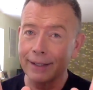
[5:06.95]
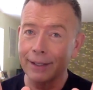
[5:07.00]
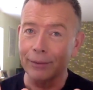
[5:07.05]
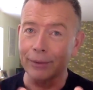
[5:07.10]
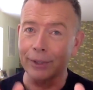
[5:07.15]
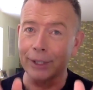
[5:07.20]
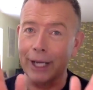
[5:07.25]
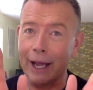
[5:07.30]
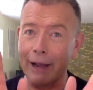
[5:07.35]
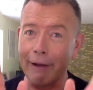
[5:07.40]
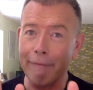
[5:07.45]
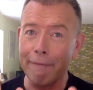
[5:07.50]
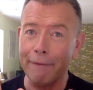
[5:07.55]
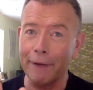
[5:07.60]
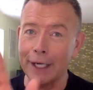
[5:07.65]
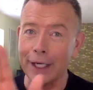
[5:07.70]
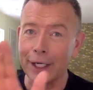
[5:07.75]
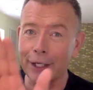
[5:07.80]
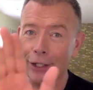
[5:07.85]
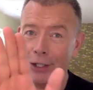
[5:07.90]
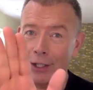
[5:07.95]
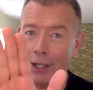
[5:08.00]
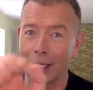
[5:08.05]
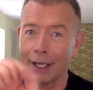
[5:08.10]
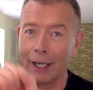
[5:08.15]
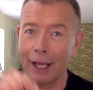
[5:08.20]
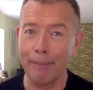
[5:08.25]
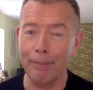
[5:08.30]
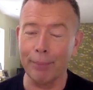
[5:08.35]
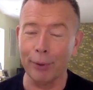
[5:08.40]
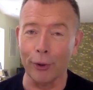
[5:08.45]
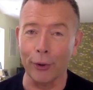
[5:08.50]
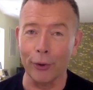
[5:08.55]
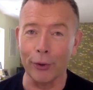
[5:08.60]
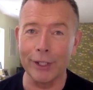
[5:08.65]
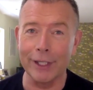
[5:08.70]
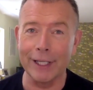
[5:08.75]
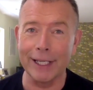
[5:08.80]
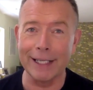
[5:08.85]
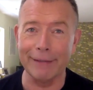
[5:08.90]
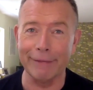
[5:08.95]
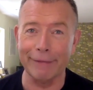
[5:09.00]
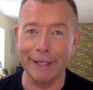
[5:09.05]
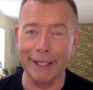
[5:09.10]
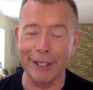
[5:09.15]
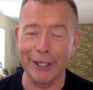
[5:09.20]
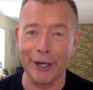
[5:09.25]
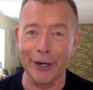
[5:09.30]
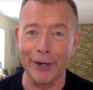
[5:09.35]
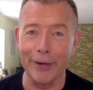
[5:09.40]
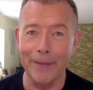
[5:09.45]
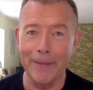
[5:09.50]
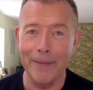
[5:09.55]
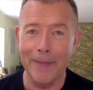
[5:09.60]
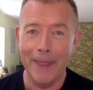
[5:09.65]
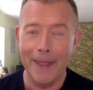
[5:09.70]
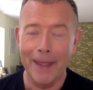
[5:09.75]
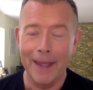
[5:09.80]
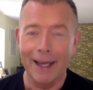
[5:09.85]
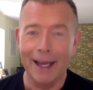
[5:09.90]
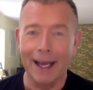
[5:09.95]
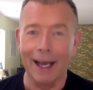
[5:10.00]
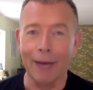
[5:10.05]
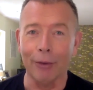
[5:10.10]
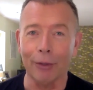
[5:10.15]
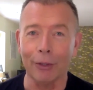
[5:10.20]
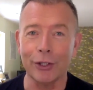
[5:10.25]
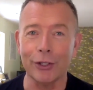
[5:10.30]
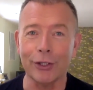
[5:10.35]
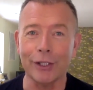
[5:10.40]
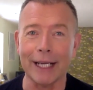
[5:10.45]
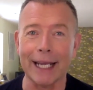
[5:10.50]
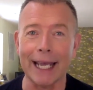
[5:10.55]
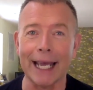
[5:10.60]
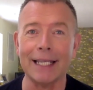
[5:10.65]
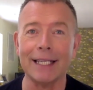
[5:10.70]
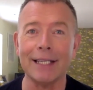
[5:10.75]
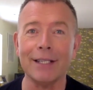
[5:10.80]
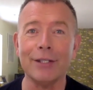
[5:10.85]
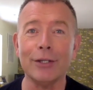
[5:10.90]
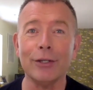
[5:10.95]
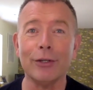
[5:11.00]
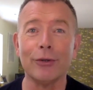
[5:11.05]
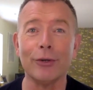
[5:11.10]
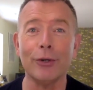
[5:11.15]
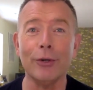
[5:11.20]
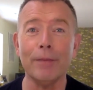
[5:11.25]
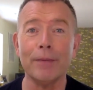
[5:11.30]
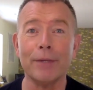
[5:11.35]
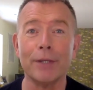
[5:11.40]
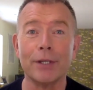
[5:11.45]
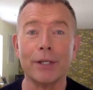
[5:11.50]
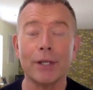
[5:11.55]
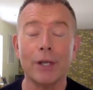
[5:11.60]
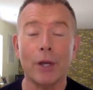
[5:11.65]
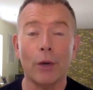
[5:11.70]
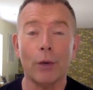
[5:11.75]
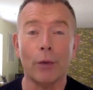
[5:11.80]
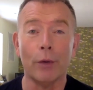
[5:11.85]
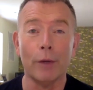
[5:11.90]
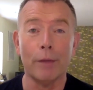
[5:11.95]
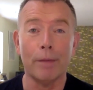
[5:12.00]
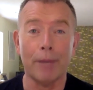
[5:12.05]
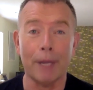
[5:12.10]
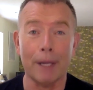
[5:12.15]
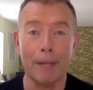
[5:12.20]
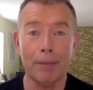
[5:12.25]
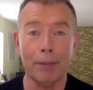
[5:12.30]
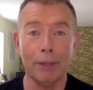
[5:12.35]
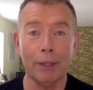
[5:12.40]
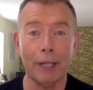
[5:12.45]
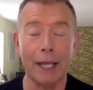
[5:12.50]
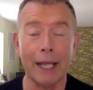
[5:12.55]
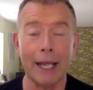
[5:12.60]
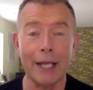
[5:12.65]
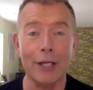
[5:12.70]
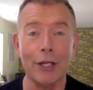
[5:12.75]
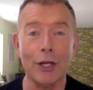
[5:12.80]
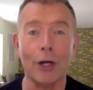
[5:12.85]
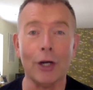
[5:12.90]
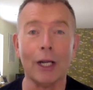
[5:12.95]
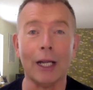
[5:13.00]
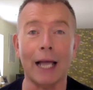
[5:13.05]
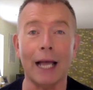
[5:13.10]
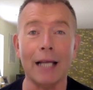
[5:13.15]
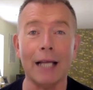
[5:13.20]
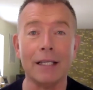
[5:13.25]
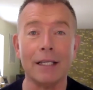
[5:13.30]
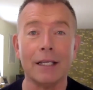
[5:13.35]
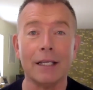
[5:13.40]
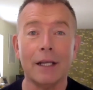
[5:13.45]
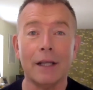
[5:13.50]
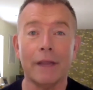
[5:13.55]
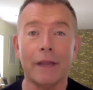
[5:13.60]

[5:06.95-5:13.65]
When I finish and I pause this video, I want you to get into groups with people in your class.